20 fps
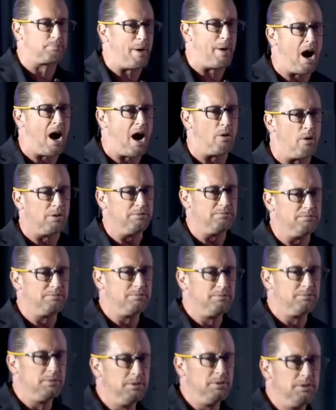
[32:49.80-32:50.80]
power.
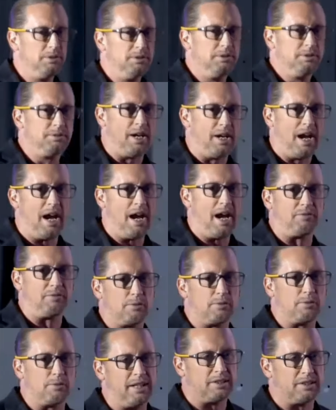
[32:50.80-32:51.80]
You have the
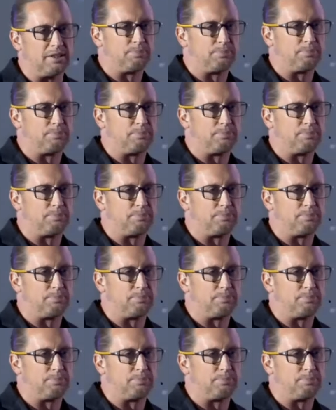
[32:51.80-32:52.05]
greatest